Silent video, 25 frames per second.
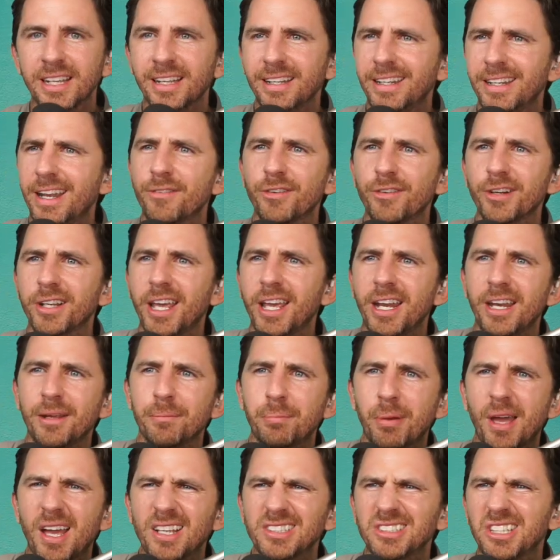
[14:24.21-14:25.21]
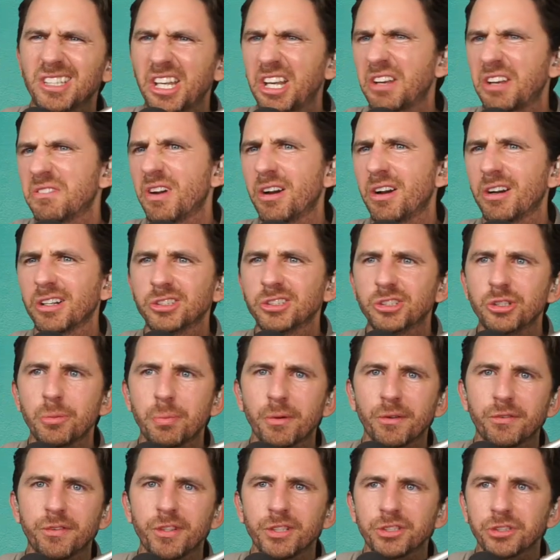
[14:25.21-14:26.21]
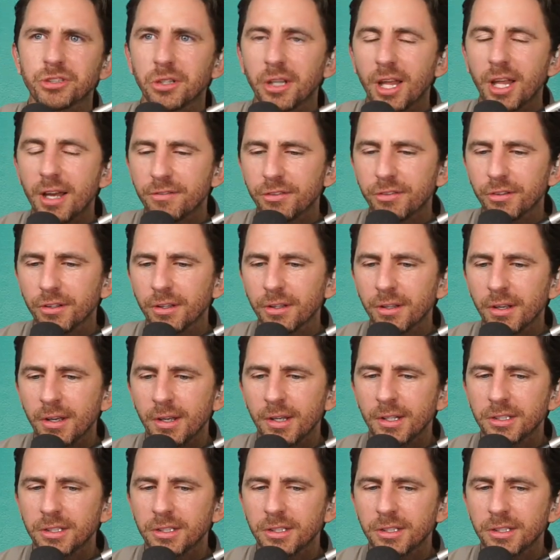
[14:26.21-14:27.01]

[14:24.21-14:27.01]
never getting past like a very superficial level,